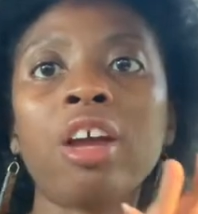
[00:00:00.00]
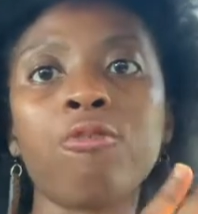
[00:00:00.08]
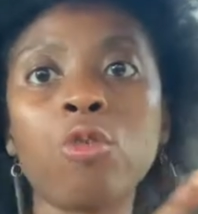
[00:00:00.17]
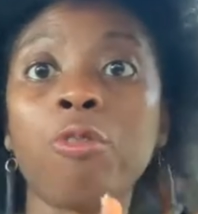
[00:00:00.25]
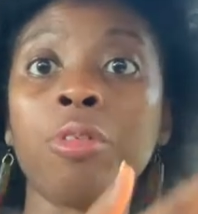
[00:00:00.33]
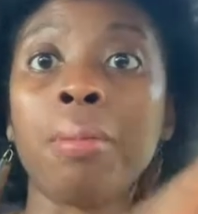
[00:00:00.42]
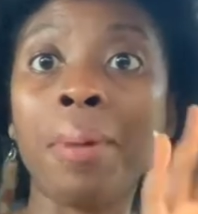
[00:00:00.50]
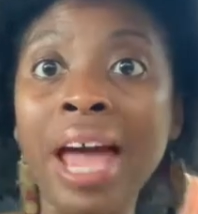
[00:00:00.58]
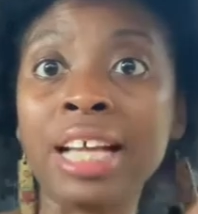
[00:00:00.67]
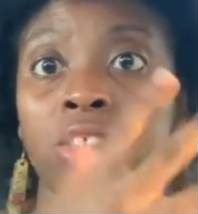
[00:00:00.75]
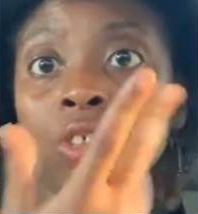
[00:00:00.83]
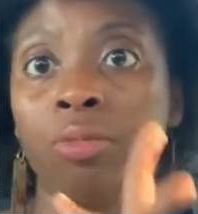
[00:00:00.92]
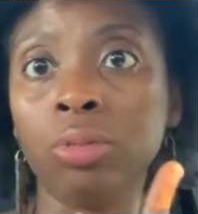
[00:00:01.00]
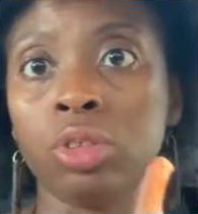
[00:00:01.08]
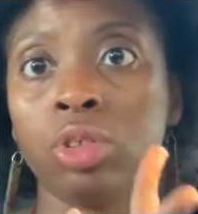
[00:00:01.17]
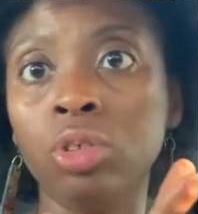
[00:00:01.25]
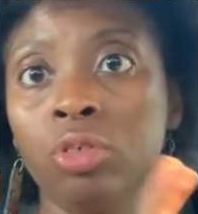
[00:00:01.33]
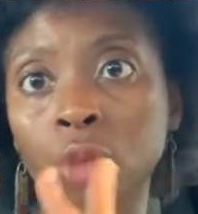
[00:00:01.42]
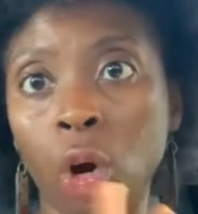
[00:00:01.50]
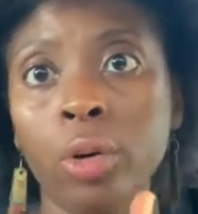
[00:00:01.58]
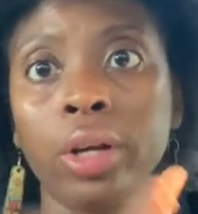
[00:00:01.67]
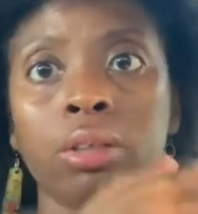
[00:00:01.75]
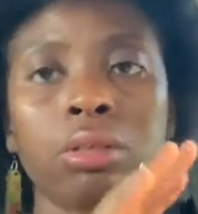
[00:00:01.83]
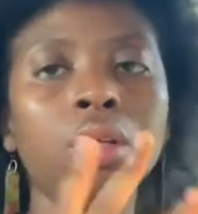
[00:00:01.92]
and forth from the past to the
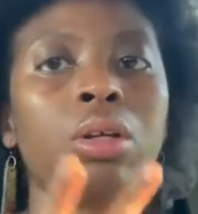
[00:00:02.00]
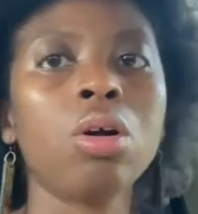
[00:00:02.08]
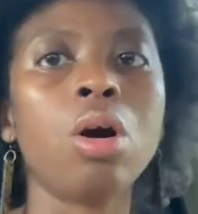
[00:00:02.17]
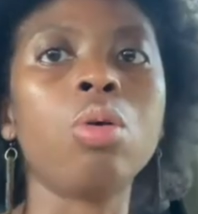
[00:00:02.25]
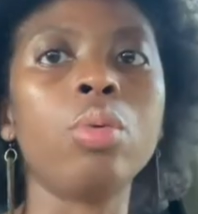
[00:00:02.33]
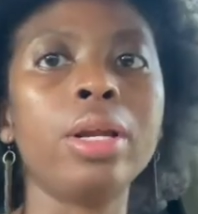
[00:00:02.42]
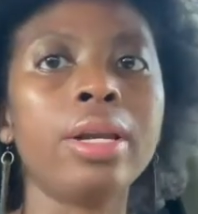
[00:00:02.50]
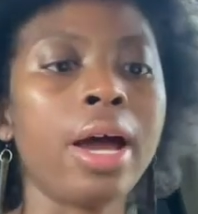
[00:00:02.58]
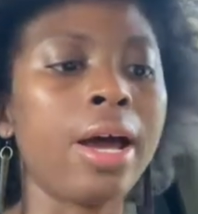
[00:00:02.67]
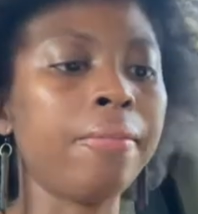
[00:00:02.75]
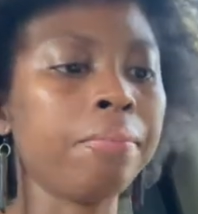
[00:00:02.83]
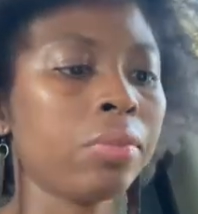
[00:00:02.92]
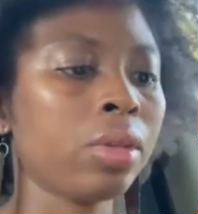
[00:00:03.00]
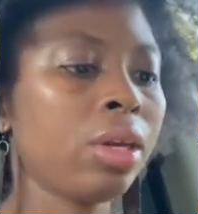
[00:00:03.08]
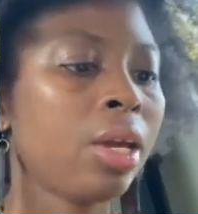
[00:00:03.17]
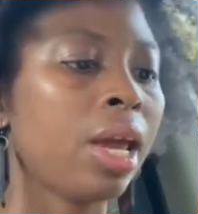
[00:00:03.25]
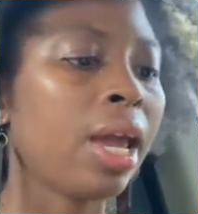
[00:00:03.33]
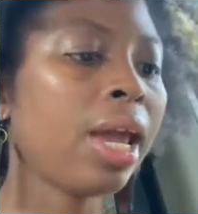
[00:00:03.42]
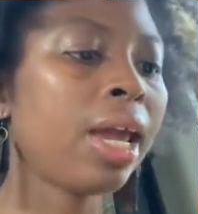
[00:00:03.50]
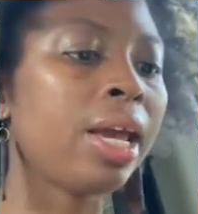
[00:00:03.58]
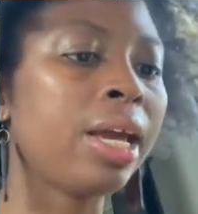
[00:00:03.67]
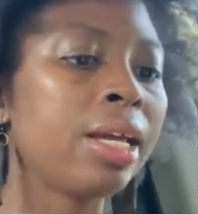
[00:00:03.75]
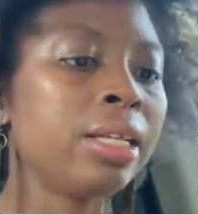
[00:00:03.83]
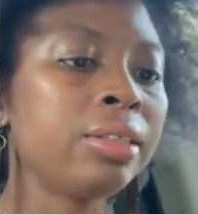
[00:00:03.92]
current or whatnot.
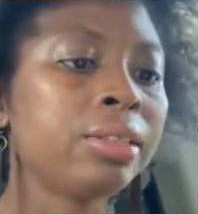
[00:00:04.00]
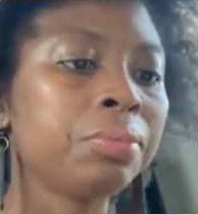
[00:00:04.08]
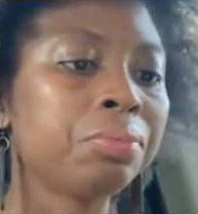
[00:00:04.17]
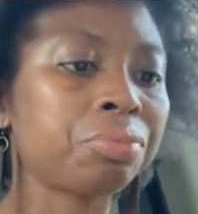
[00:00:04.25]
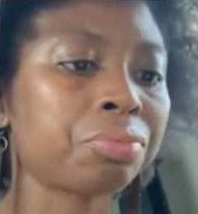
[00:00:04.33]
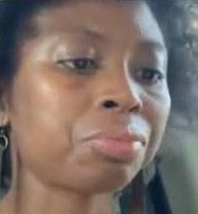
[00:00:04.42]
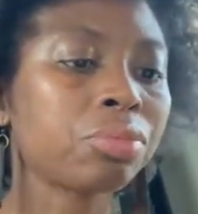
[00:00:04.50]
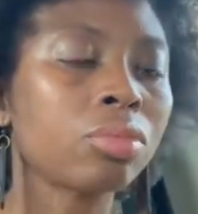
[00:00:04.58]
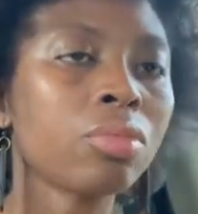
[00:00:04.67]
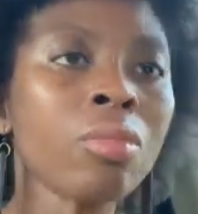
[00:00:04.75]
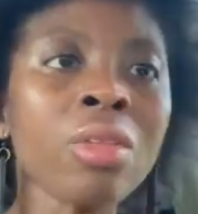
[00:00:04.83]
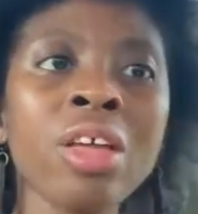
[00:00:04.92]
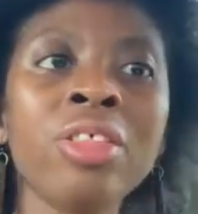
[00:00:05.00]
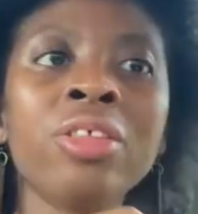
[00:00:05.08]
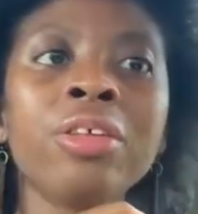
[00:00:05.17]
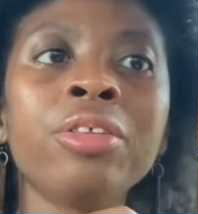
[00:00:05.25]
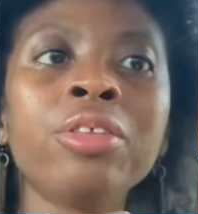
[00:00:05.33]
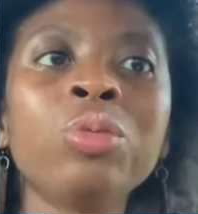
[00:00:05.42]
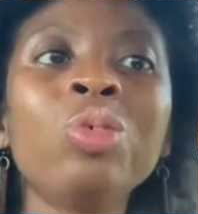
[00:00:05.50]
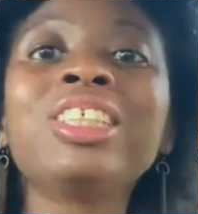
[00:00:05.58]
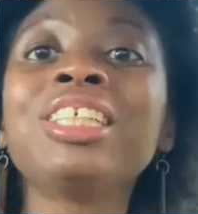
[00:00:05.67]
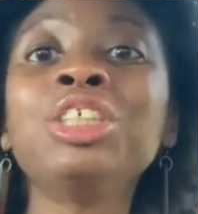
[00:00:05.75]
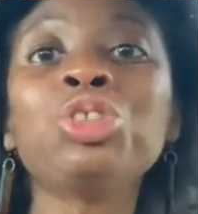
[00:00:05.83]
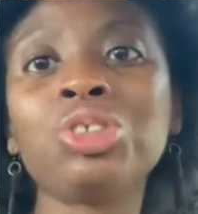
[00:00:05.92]
And
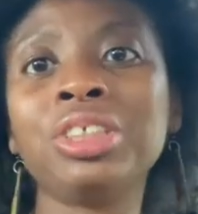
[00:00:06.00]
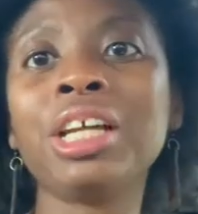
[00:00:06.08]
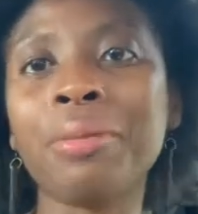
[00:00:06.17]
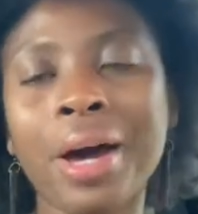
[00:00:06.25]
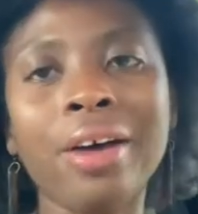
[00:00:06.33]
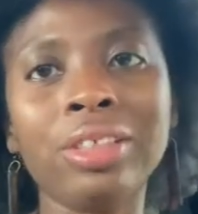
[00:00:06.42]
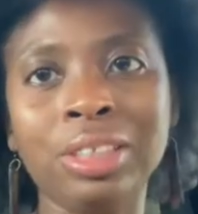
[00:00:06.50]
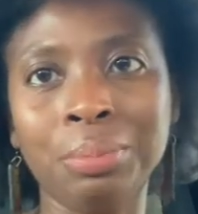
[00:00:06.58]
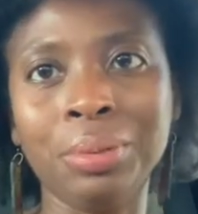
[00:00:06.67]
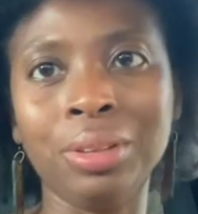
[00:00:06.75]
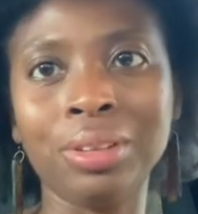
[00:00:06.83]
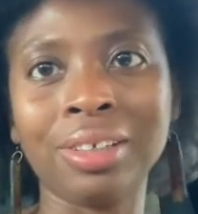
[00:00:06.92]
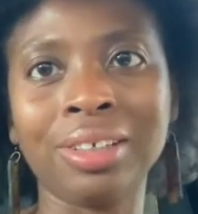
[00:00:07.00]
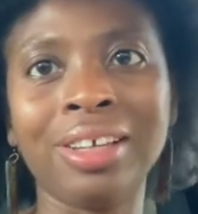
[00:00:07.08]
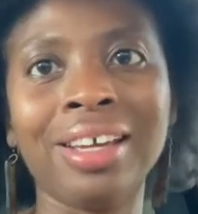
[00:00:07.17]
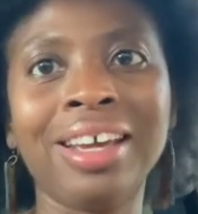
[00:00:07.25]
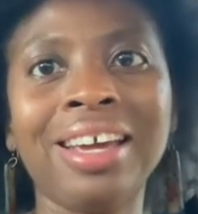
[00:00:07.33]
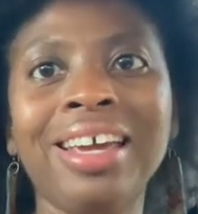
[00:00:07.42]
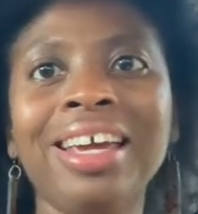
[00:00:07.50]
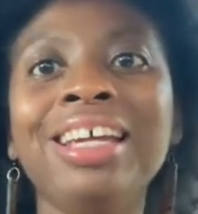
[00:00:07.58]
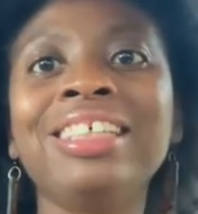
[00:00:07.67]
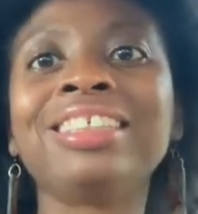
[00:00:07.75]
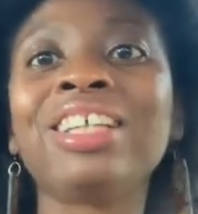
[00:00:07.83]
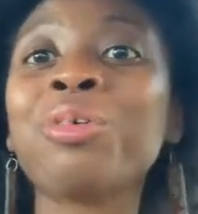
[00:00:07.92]
what's interesting about this book
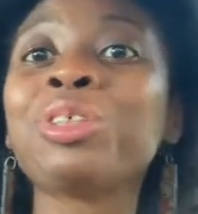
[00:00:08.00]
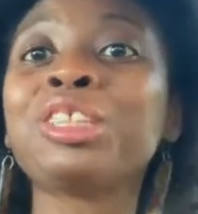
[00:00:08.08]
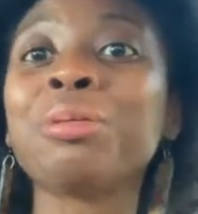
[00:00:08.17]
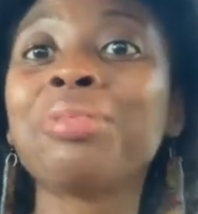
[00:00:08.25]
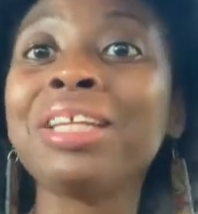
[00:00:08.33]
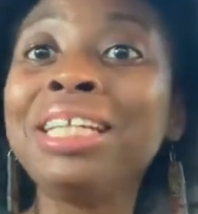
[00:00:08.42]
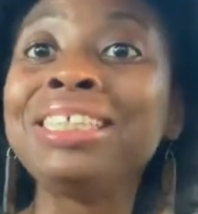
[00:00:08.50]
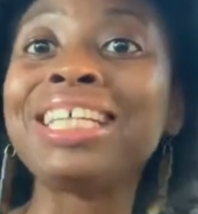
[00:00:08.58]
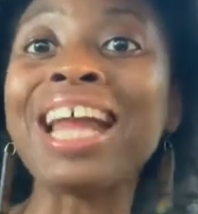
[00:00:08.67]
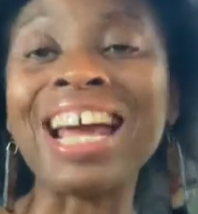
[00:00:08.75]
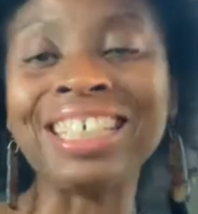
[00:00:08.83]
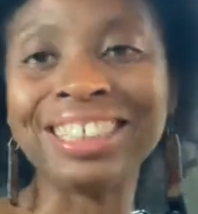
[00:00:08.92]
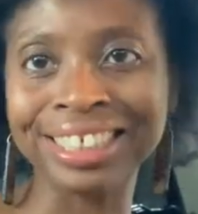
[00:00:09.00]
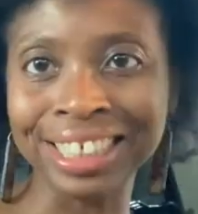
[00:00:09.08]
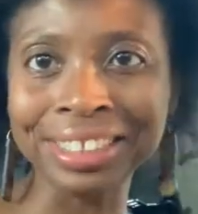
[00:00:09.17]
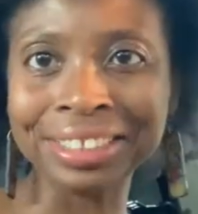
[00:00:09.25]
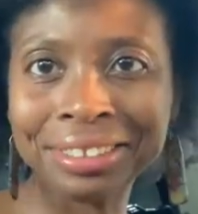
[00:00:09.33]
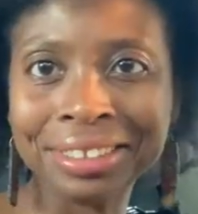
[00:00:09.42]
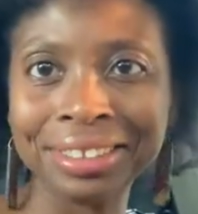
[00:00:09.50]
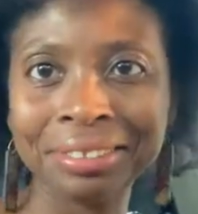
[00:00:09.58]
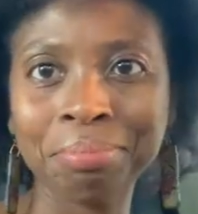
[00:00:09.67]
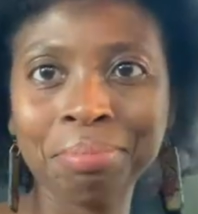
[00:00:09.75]
is there were some things that I sensed.